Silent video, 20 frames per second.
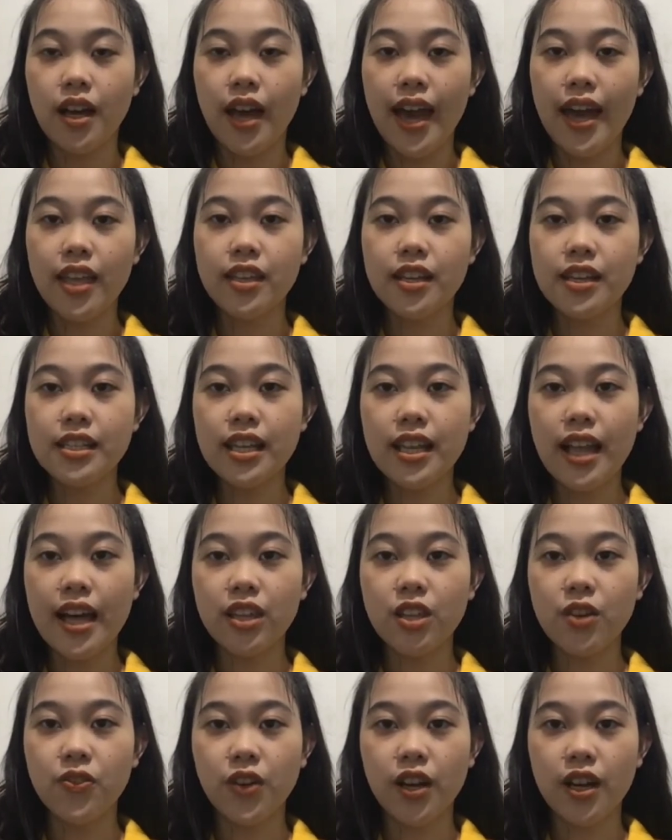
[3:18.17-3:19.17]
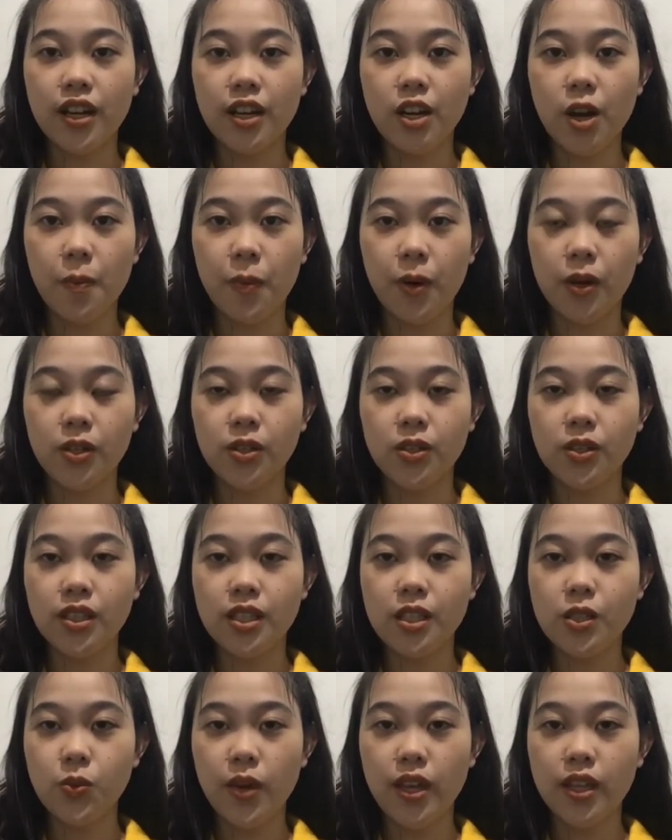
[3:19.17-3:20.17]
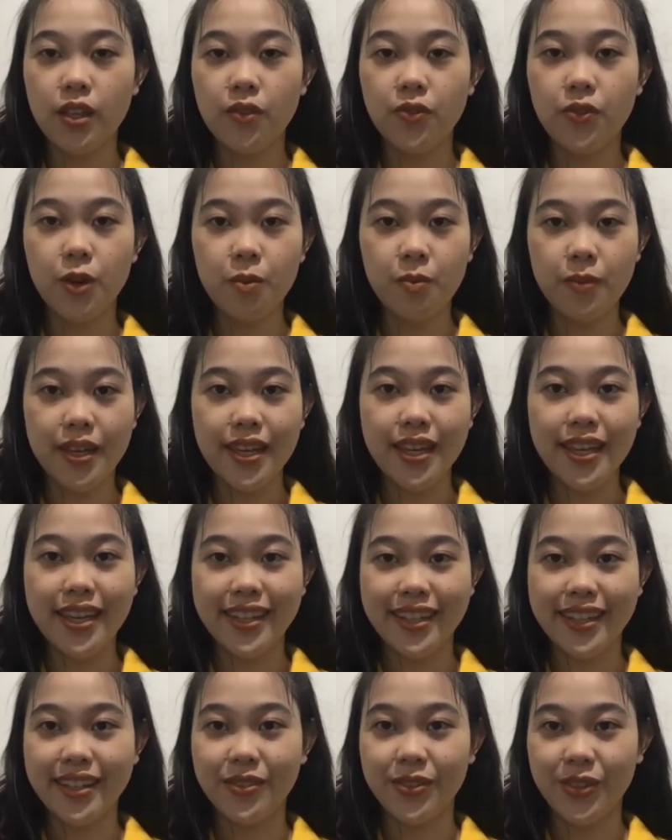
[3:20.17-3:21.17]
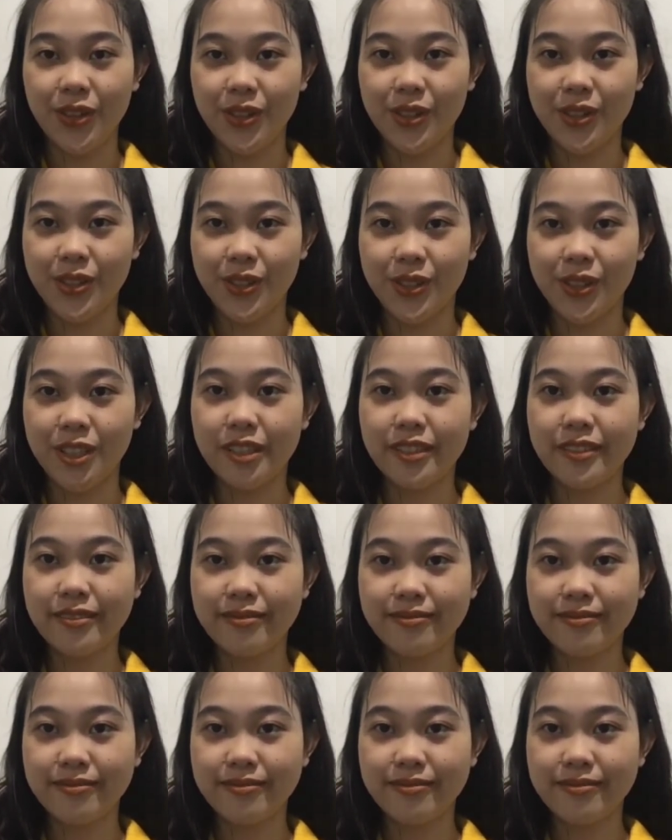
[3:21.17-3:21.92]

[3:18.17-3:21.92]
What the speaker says: And there's a lot of career opportunities waiting for me in the future.